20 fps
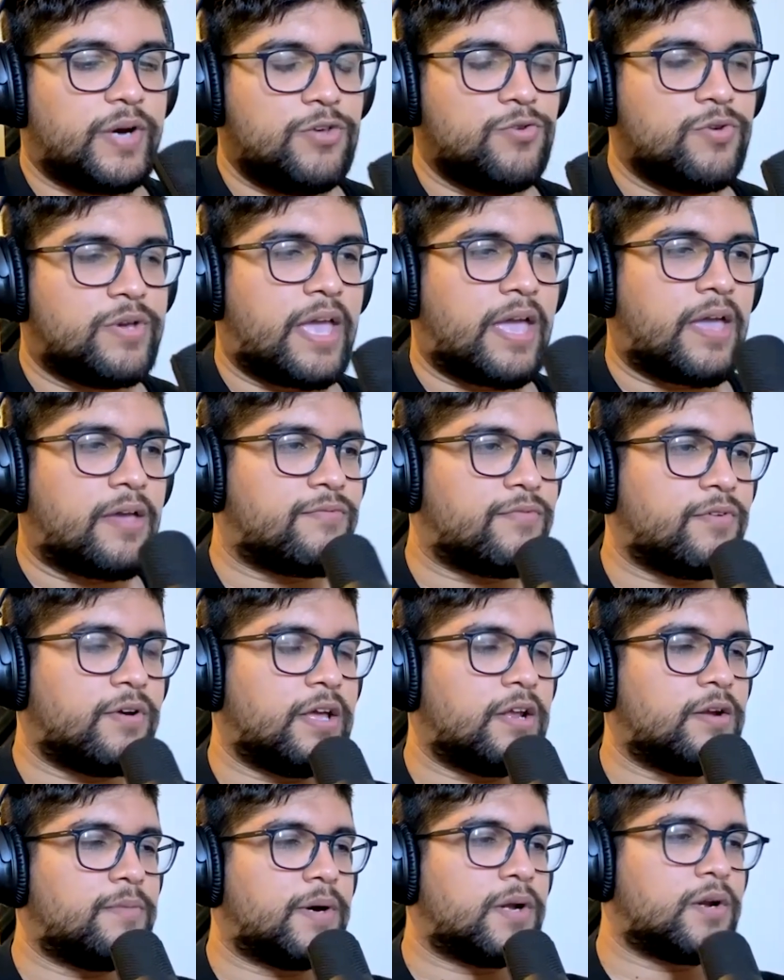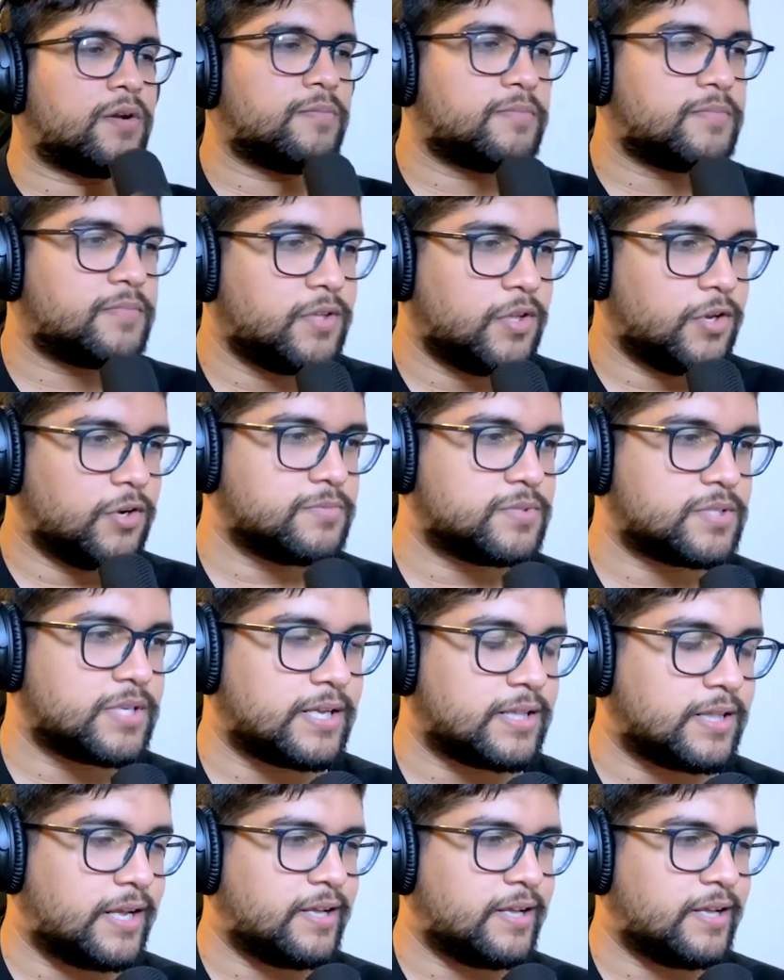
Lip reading: you can't forget about him. You know what I'm saying? Like